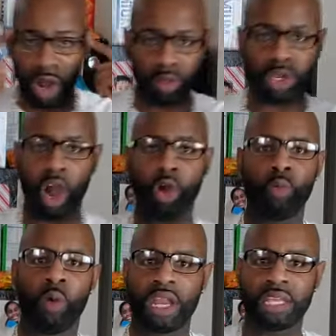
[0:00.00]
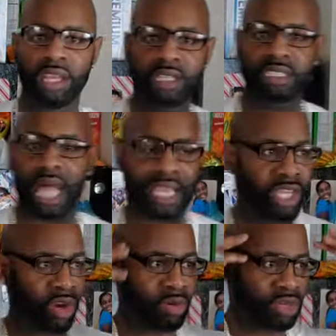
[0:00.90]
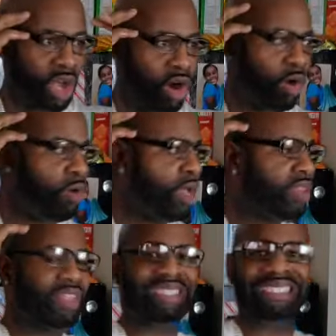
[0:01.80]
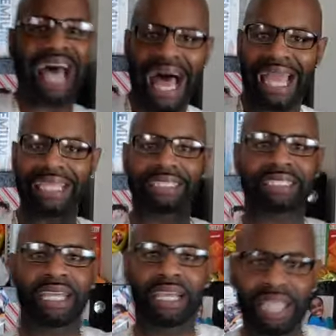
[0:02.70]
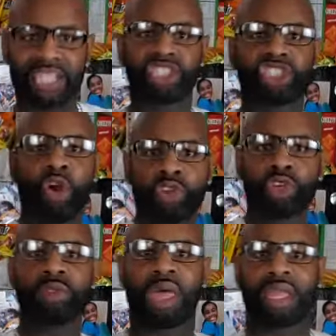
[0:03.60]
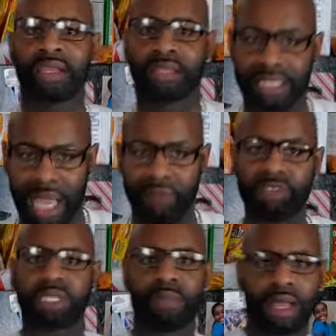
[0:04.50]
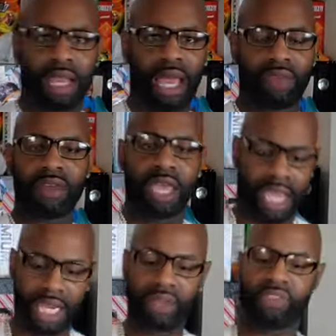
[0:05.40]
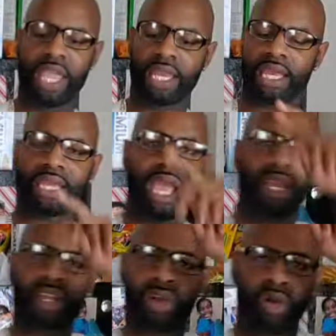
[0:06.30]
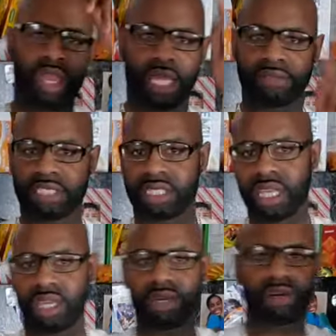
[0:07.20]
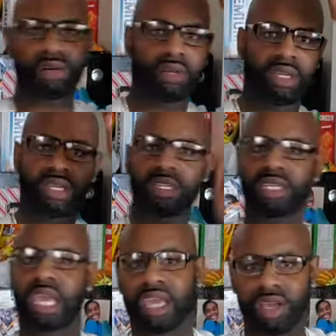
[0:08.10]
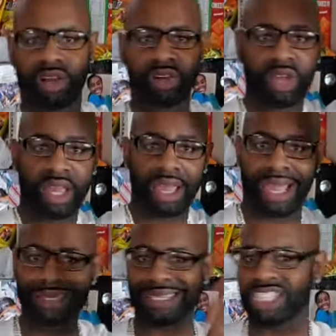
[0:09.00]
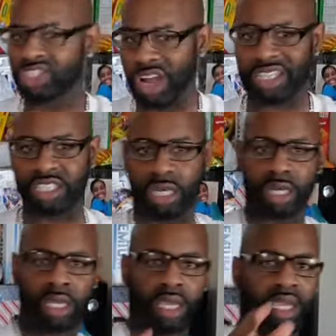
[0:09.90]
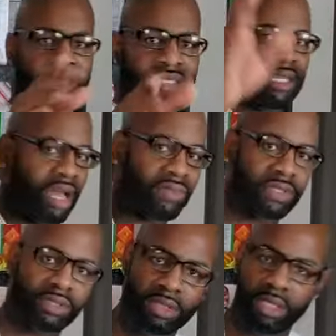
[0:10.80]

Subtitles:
don't know what he looks like. You don't know the signs that show you that the devil's in my life. Anything in the category of steal, kill, and destruction is the devil.